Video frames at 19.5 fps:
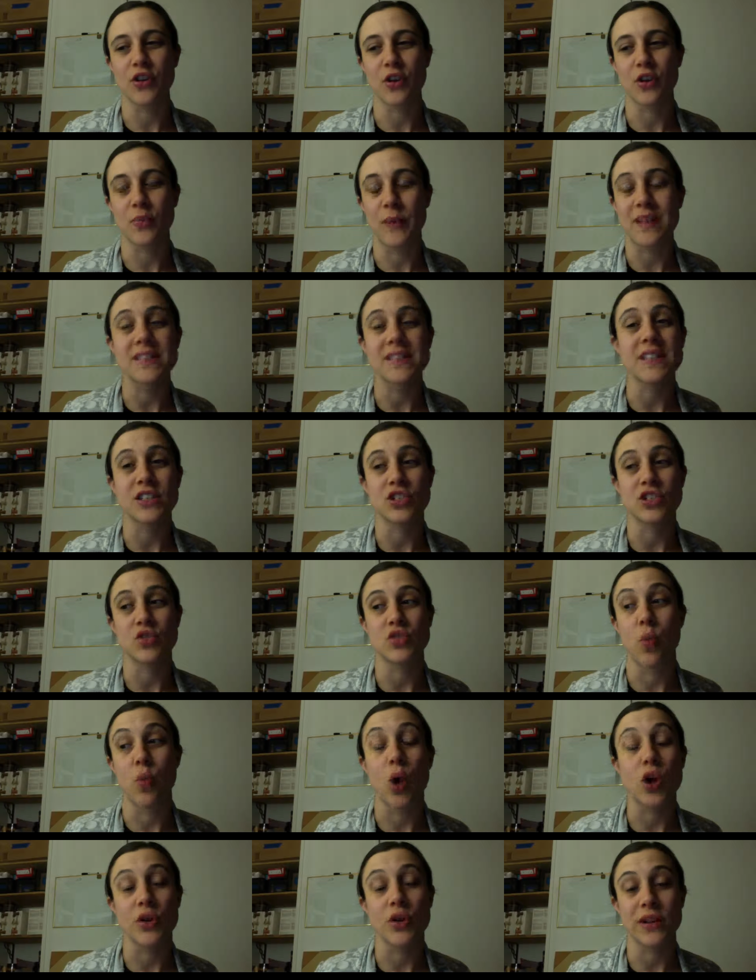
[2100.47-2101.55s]
you're basically just
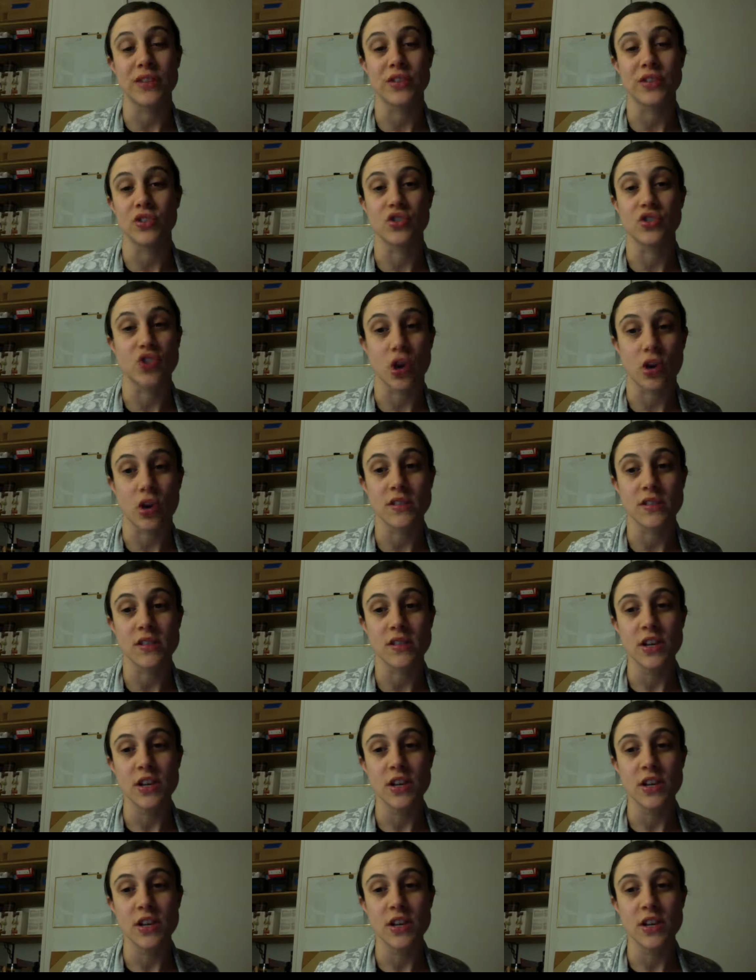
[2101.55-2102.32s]
watering the dirt.